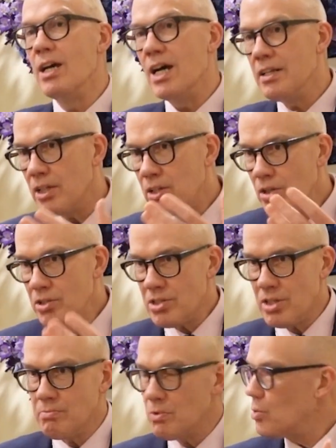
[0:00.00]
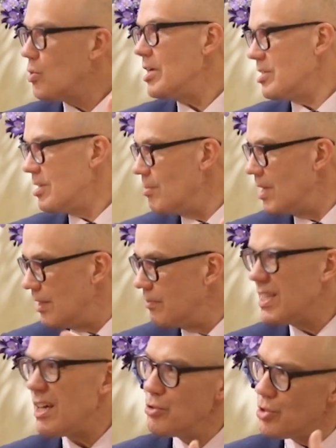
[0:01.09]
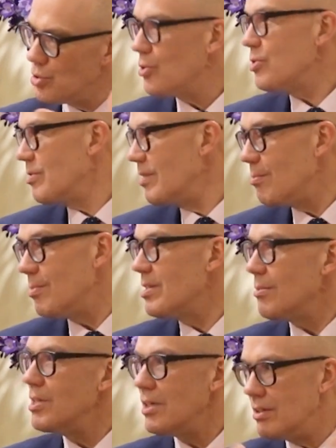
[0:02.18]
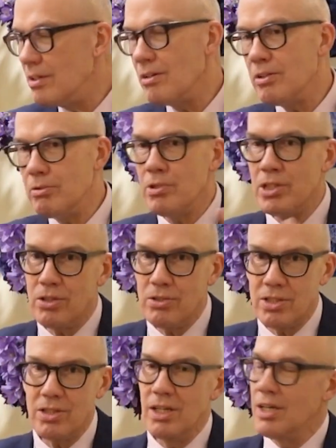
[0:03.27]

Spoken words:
And the costs are quite similar for those sorts of numbers. I mean, you reduce